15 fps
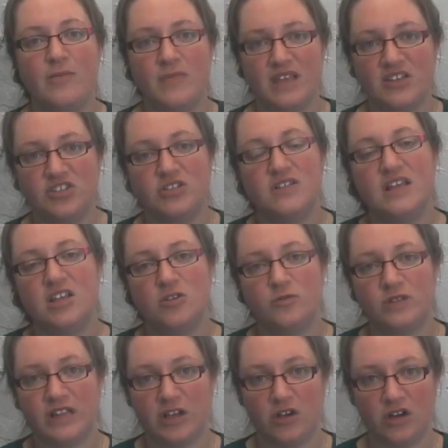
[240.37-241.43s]
make sure that you're
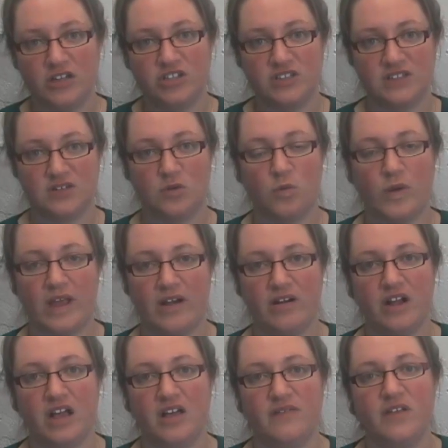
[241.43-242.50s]
really conscious and
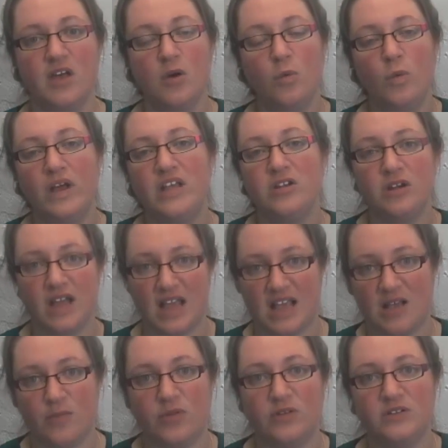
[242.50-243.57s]
aware of what you're
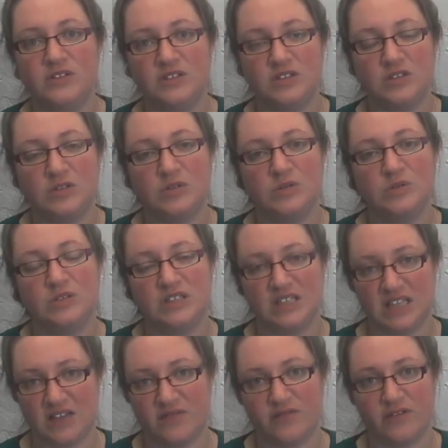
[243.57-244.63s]
able to
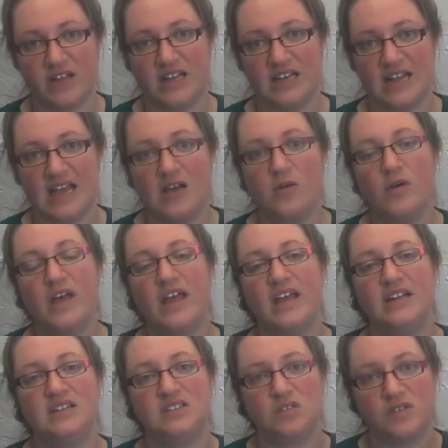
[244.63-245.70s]
give right now,
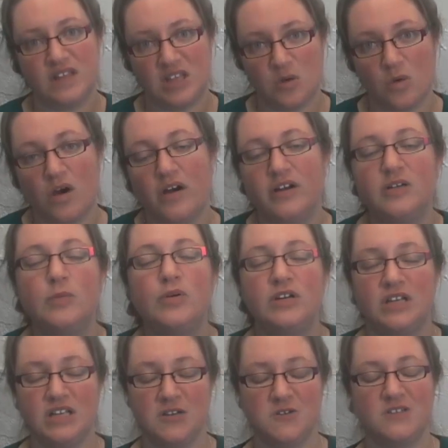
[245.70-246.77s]
and so that you aren't
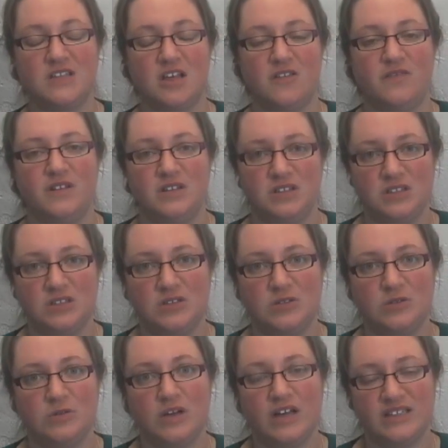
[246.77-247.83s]
putting yourself
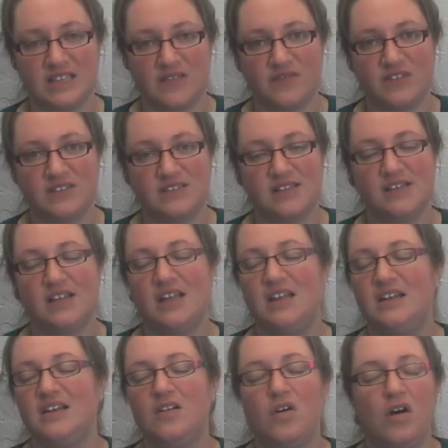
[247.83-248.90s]
into a deficit.
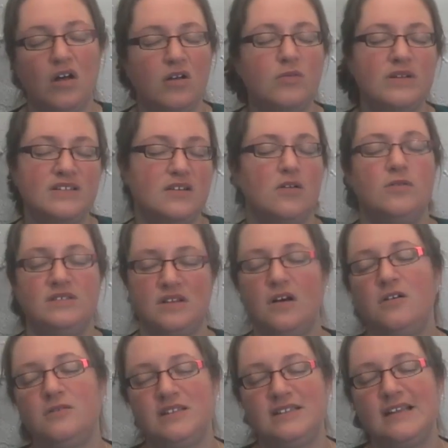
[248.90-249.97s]
And always, always,
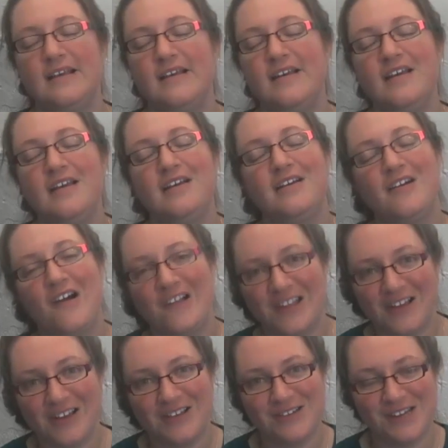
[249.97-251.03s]
always
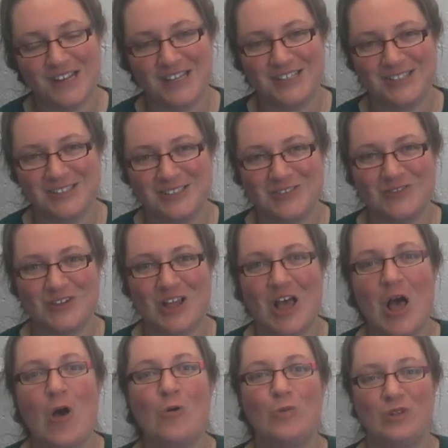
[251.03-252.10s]
calling on your angels for
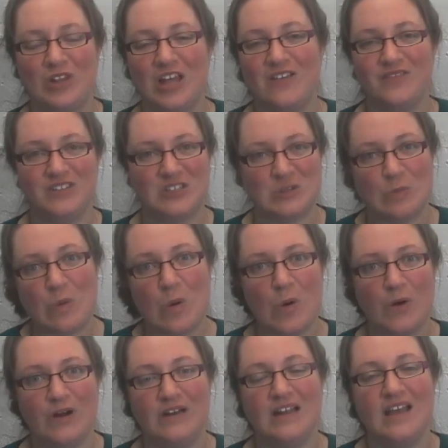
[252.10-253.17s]
help, love, and
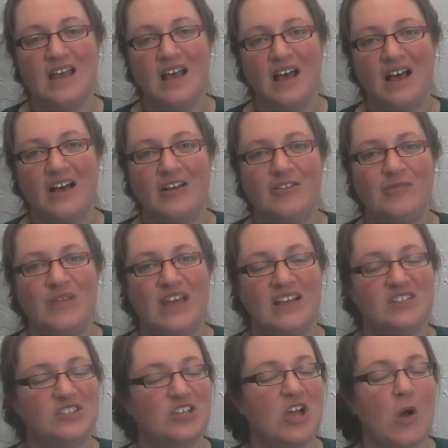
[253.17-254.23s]
support
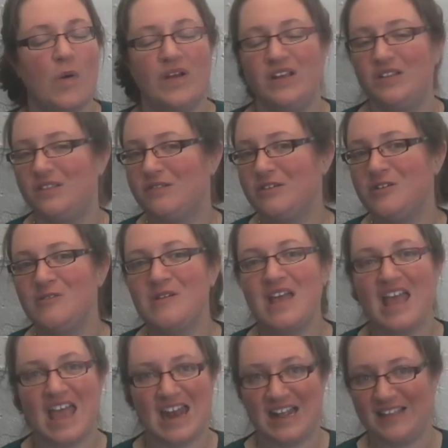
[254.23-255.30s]
as you're going through
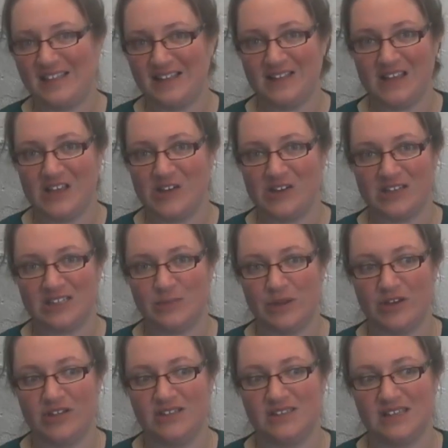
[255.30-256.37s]
anything that you're
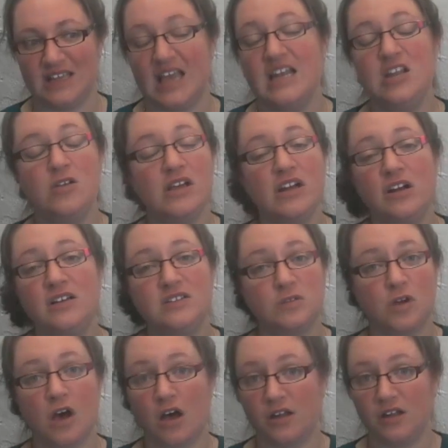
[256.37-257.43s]
experiencing. And you can also
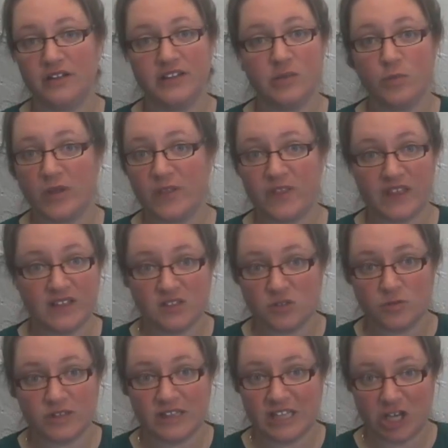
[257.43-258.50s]
call on them when things
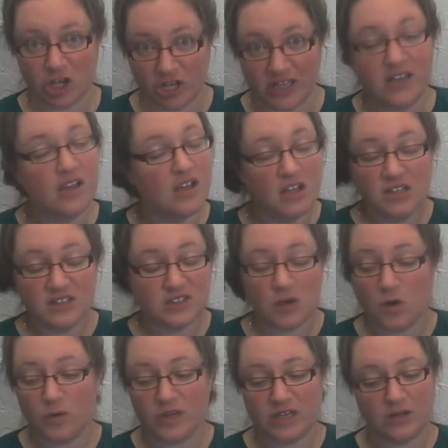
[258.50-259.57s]
are really good.
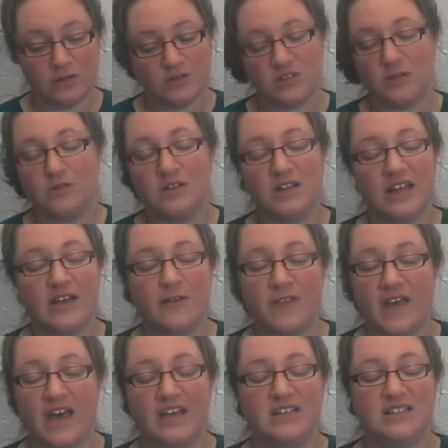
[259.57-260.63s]
So, don't allow
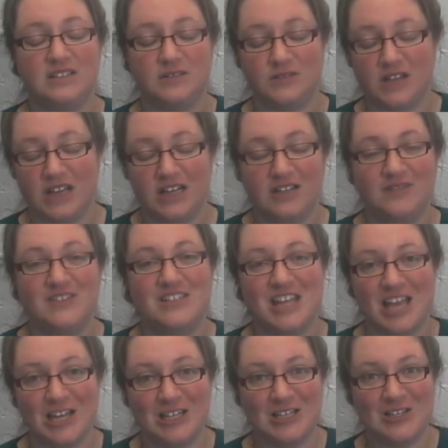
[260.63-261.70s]
that to kind of
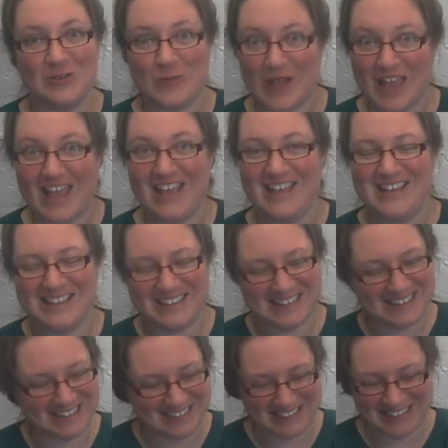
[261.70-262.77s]
stand in your way.
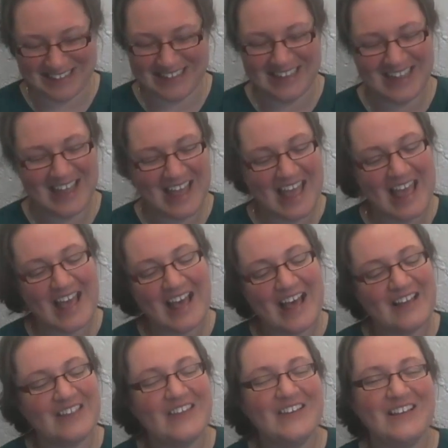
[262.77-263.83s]

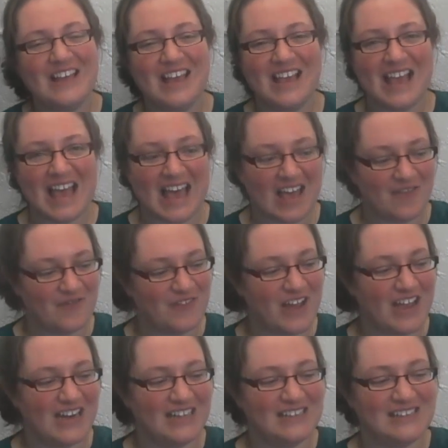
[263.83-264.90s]
Looking at
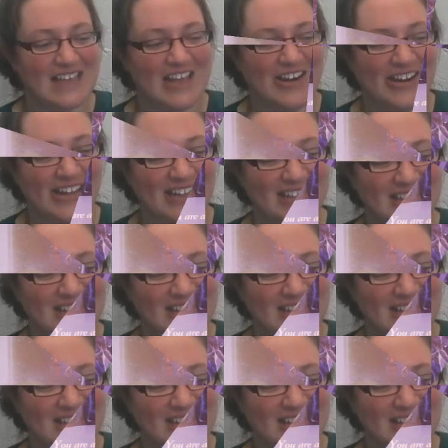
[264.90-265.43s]
Friday, Saturday, and